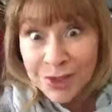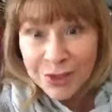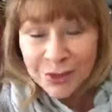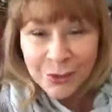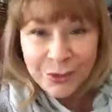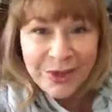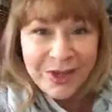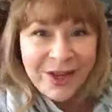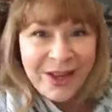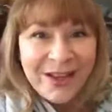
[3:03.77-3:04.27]

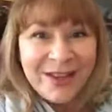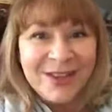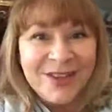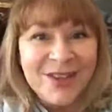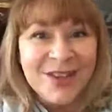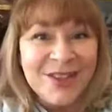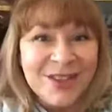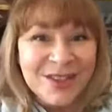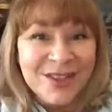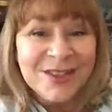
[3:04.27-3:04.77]

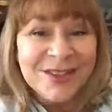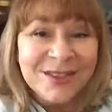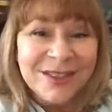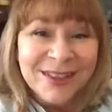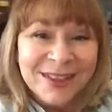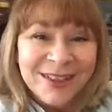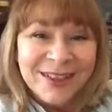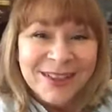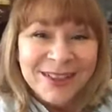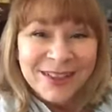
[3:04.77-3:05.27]
creation,
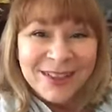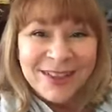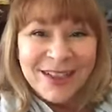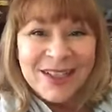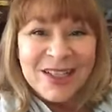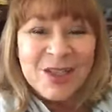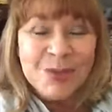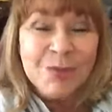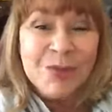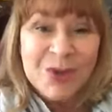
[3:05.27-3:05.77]
and
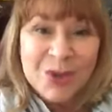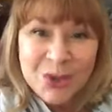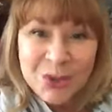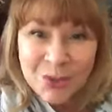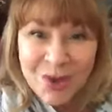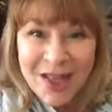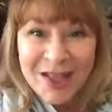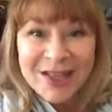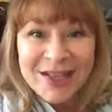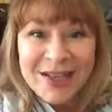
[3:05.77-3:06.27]

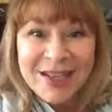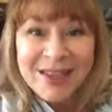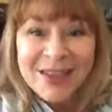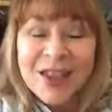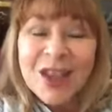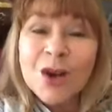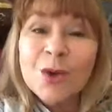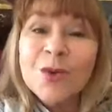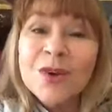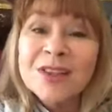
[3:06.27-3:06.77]
spirituality,
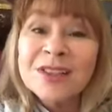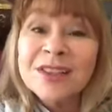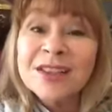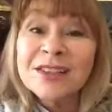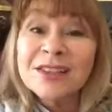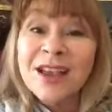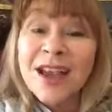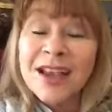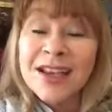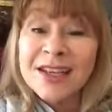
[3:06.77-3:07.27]
there was this
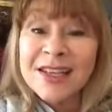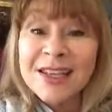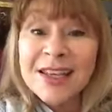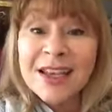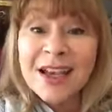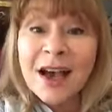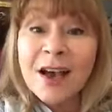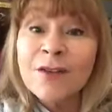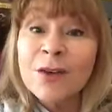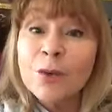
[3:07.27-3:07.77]
idea
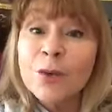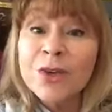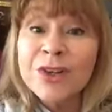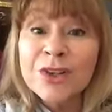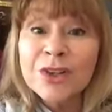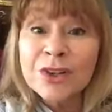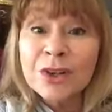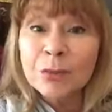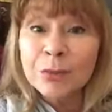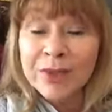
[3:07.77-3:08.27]
of
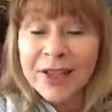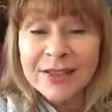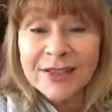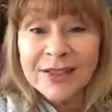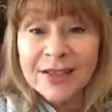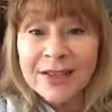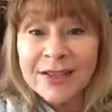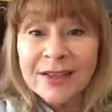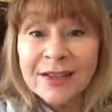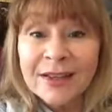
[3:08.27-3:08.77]
original
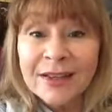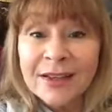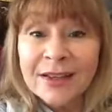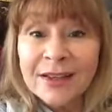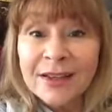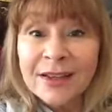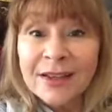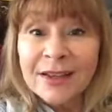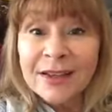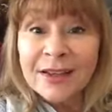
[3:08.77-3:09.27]
blessing,
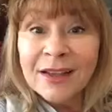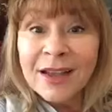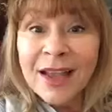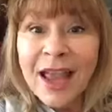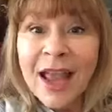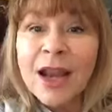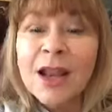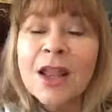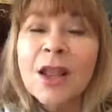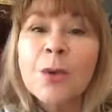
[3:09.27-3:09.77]

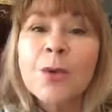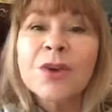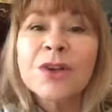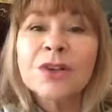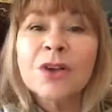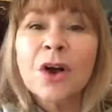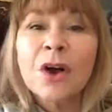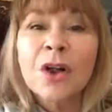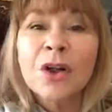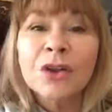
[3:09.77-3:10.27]
and there was
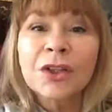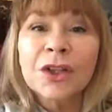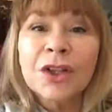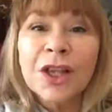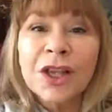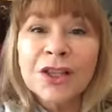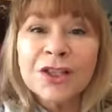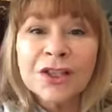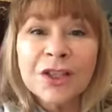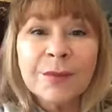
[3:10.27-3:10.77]

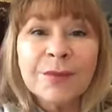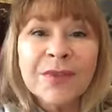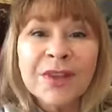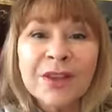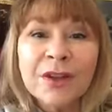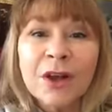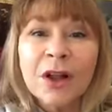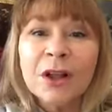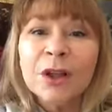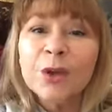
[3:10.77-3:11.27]
something
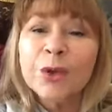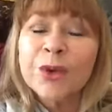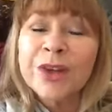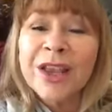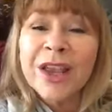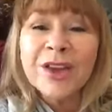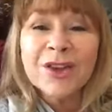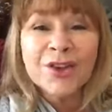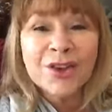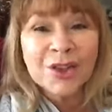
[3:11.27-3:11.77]
called
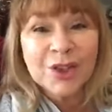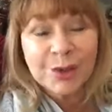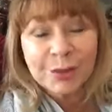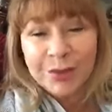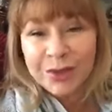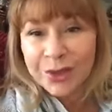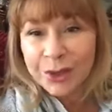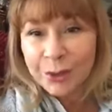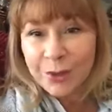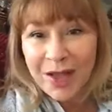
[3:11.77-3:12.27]
creation
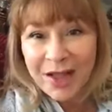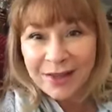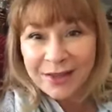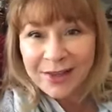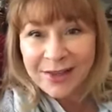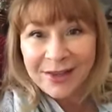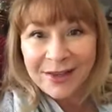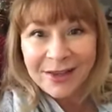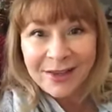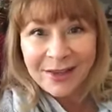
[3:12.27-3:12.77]

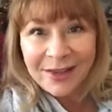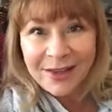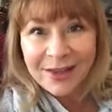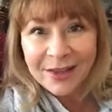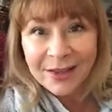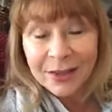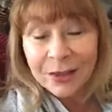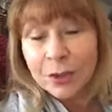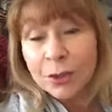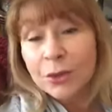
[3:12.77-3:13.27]
spirituality.
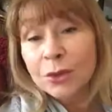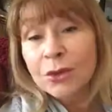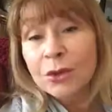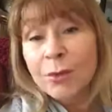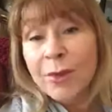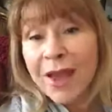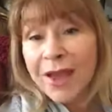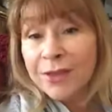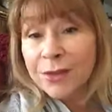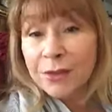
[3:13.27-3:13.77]
Google
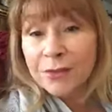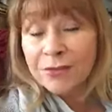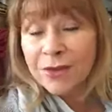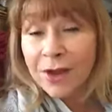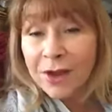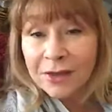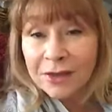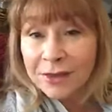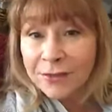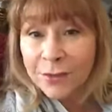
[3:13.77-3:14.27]
Matthew
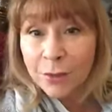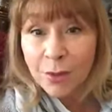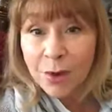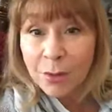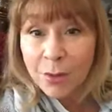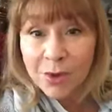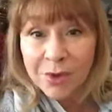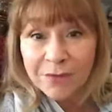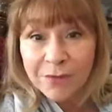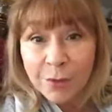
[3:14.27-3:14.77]
Fox if you want
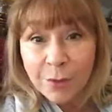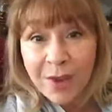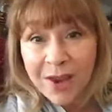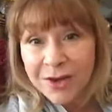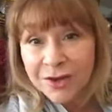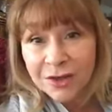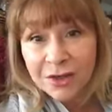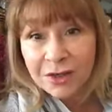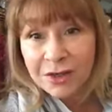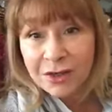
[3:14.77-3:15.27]
more information.